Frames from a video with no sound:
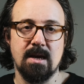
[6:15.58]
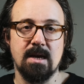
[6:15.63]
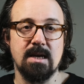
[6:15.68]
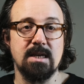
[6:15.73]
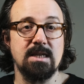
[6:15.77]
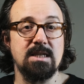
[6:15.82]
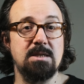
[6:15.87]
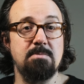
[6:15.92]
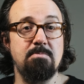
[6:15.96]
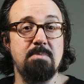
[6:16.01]

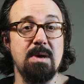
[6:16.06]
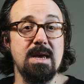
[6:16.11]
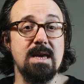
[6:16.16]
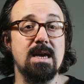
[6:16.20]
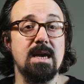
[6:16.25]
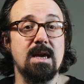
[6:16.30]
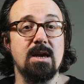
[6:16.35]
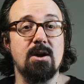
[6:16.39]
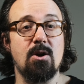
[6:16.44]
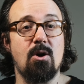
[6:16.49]

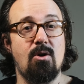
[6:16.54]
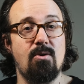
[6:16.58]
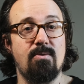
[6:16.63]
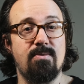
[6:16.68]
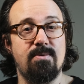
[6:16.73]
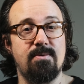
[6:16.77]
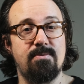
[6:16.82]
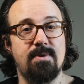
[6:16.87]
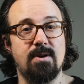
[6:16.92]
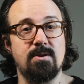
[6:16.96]
Speaking of
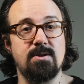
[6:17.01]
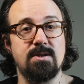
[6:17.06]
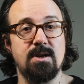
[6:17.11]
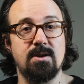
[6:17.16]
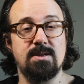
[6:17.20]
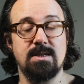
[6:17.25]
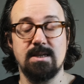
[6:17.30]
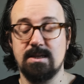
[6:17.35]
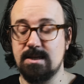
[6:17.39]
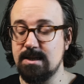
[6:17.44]

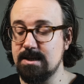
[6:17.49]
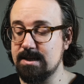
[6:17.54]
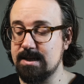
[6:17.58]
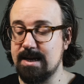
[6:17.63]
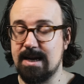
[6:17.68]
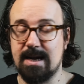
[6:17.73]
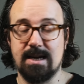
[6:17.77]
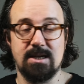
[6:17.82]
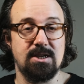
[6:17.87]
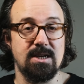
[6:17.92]
photos, this is
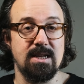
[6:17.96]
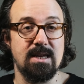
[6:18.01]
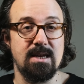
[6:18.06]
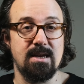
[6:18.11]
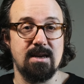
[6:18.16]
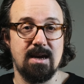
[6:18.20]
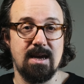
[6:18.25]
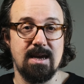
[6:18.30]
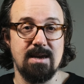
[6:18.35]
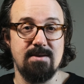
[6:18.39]

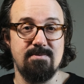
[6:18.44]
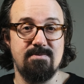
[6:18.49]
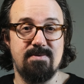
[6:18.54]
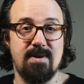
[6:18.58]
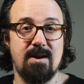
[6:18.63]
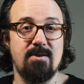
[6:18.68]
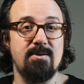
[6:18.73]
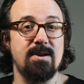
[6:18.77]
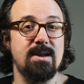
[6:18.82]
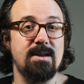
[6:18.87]
actually a
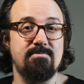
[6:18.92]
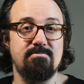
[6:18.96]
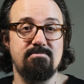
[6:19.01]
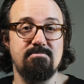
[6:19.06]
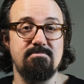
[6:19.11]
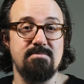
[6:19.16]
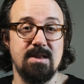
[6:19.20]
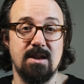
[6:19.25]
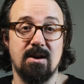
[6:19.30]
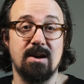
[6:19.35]
very
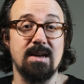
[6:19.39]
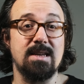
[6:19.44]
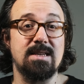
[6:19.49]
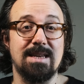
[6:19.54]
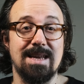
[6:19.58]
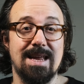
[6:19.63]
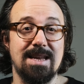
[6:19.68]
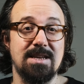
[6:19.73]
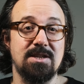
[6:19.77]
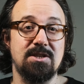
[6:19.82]

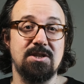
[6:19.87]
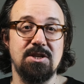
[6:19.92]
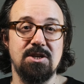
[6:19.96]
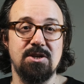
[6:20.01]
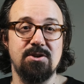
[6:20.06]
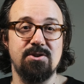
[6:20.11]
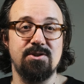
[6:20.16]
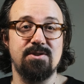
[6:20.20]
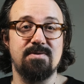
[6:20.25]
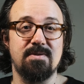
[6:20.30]
nice lens to
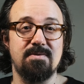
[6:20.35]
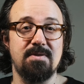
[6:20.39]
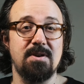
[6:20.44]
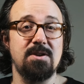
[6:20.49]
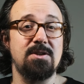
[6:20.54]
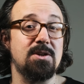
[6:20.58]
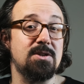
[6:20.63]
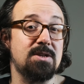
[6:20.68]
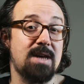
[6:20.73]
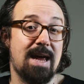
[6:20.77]
use for
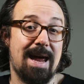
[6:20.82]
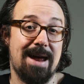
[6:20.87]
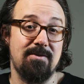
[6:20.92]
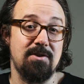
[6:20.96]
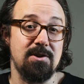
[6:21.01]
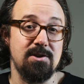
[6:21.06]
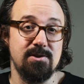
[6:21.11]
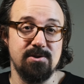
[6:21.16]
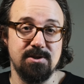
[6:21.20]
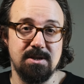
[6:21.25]
photos. I
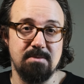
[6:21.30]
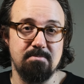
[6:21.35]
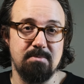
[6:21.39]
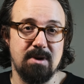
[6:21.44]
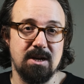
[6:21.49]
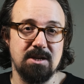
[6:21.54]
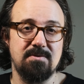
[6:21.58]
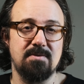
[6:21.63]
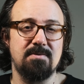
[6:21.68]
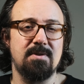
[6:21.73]
haven't used it
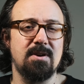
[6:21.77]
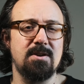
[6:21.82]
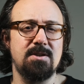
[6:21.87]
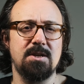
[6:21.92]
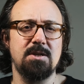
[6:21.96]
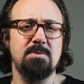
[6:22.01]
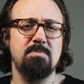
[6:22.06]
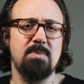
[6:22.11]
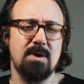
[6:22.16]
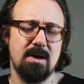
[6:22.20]
much for
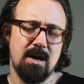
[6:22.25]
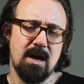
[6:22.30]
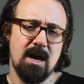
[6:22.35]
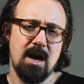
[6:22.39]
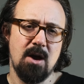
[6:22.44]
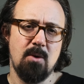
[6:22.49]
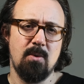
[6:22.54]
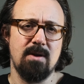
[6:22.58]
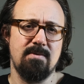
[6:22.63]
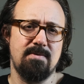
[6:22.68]
photos, but
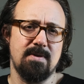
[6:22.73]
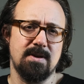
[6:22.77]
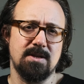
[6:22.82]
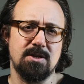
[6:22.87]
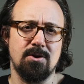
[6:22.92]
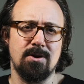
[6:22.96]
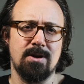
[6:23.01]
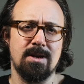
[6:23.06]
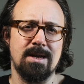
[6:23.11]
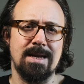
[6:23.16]
when I
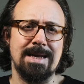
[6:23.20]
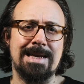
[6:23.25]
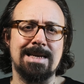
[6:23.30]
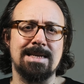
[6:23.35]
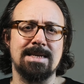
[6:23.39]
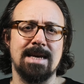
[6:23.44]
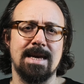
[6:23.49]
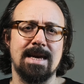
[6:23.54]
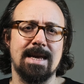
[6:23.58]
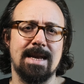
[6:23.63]
first got it, I
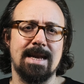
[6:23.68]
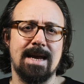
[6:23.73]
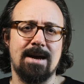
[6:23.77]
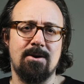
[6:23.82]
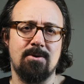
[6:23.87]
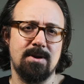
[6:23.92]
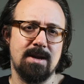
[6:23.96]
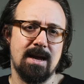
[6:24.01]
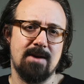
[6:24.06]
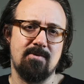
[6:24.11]
did take it
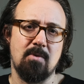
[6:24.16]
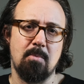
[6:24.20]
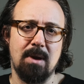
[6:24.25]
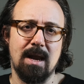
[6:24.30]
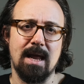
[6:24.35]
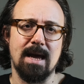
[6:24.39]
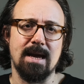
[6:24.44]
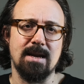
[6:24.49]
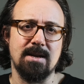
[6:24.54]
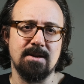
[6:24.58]
out and have a
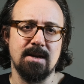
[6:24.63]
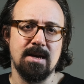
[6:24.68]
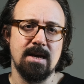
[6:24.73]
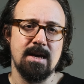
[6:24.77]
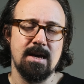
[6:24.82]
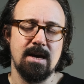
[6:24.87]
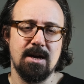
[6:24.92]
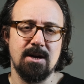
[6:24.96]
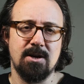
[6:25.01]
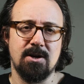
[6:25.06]
play
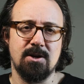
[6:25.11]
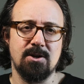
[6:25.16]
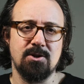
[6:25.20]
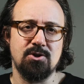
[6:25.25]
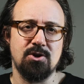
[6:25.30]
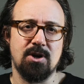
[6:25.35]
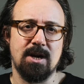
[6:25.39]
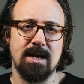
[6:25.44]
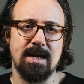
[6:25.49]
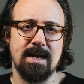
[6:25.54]
and
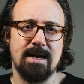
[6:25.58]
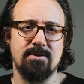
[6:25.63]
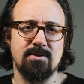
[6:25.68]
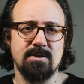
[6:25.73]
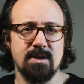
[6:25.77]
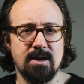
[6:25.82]
try it out.